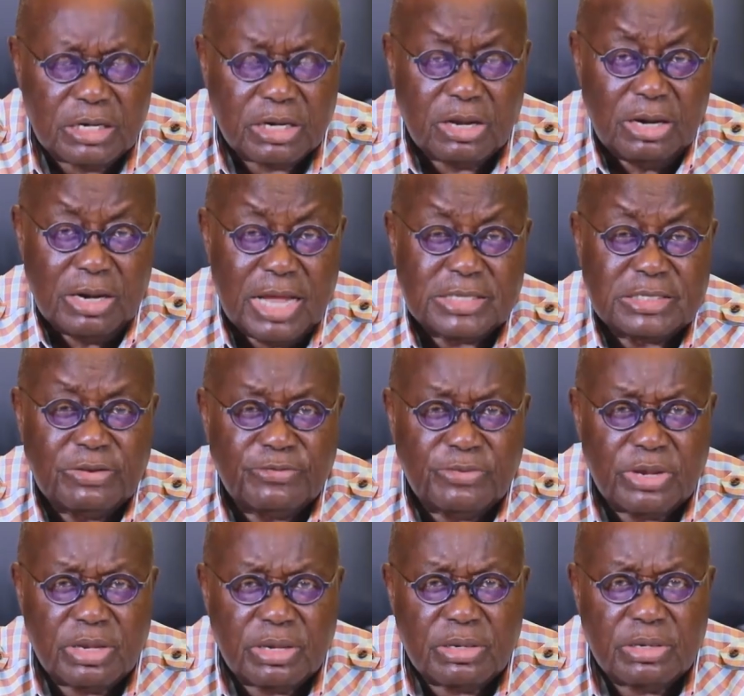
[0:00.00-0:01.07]
and
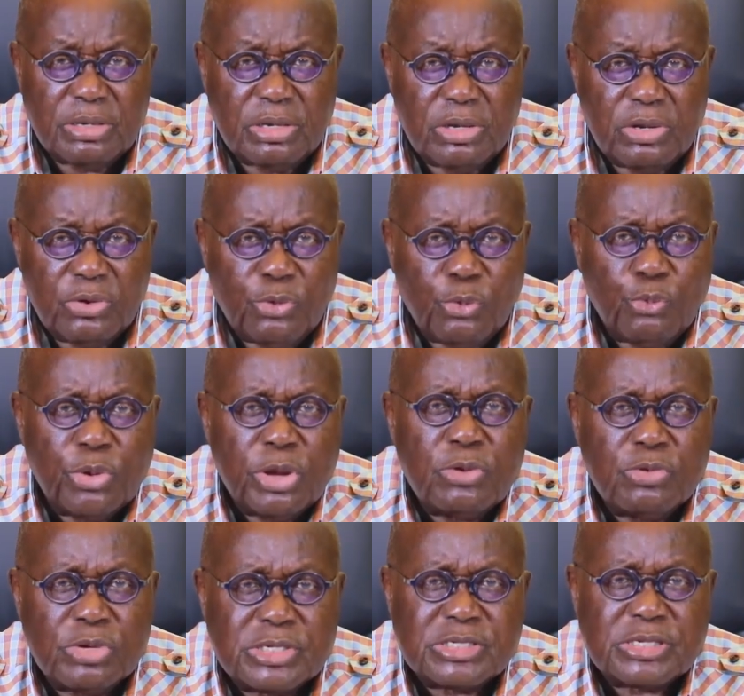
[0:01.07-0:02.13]
collectively, we
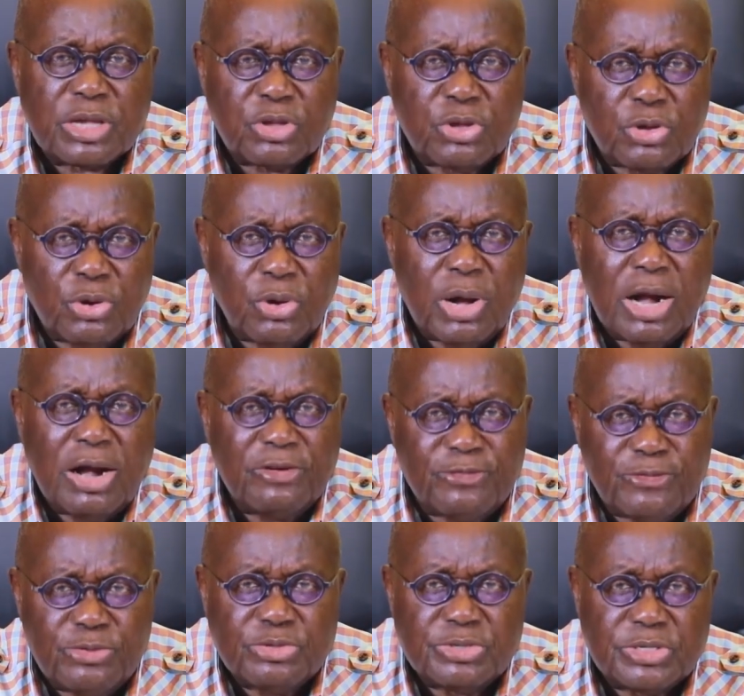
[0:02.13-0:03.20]
will secure our
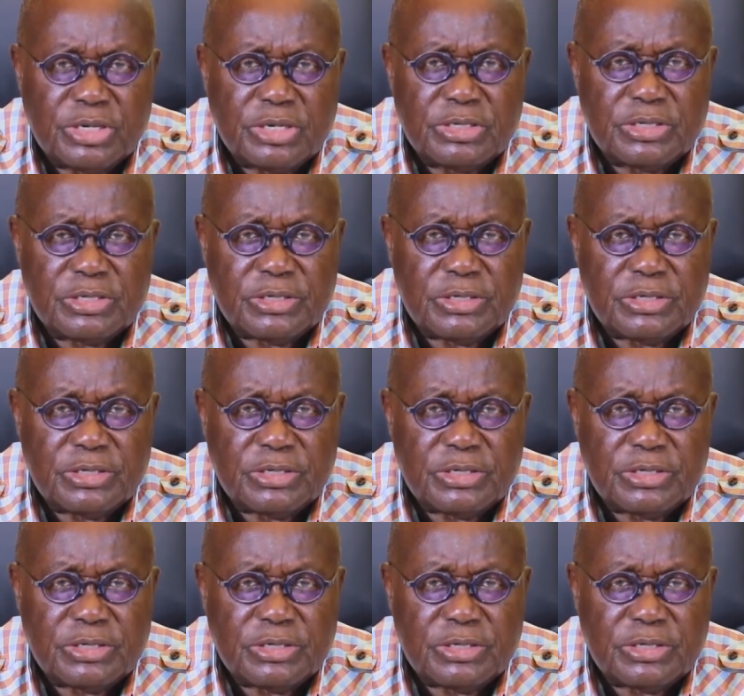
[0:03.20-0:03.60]
futures.